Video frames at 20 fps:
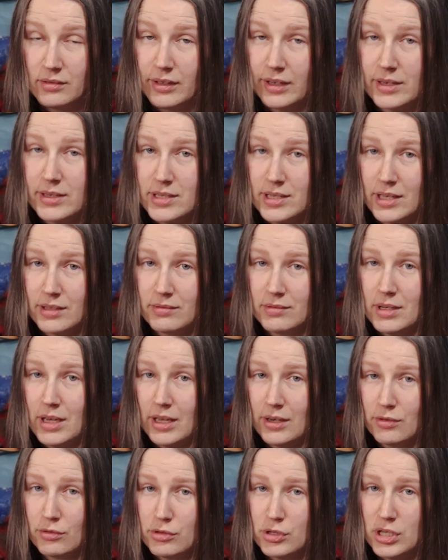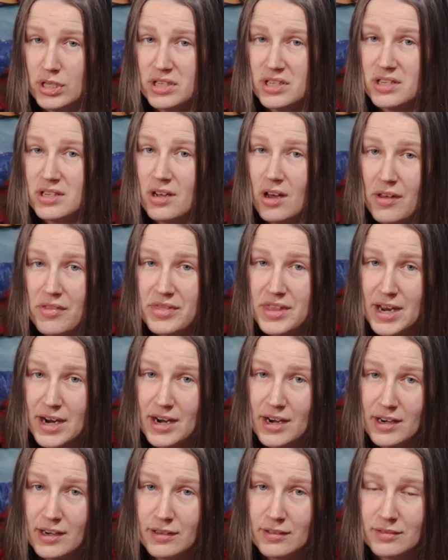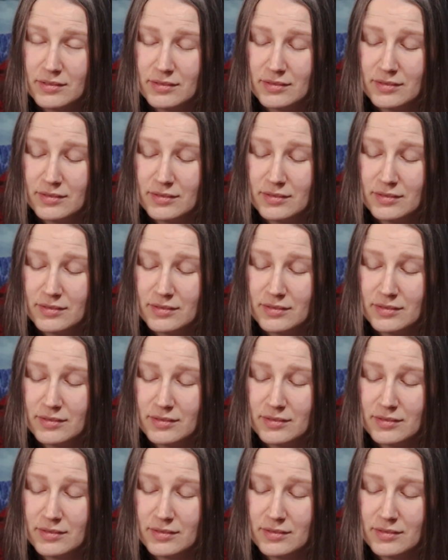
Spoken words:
Like I said, the energy is not there